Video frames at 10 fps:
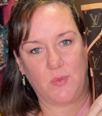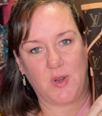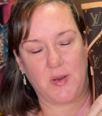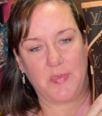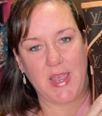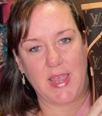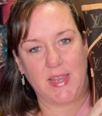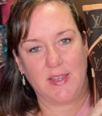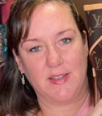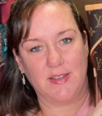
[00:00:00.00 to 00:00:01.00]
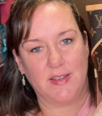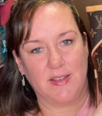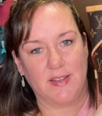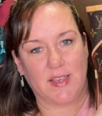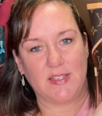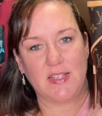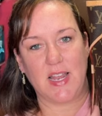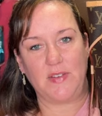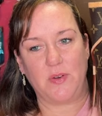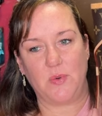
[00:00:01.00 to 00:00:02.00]
want to pay. Because not
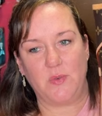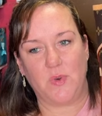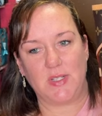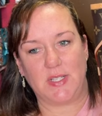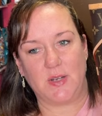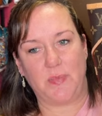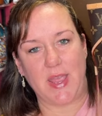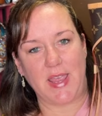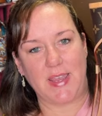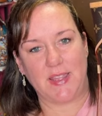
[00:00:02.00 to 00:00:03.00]
everyone wants to pay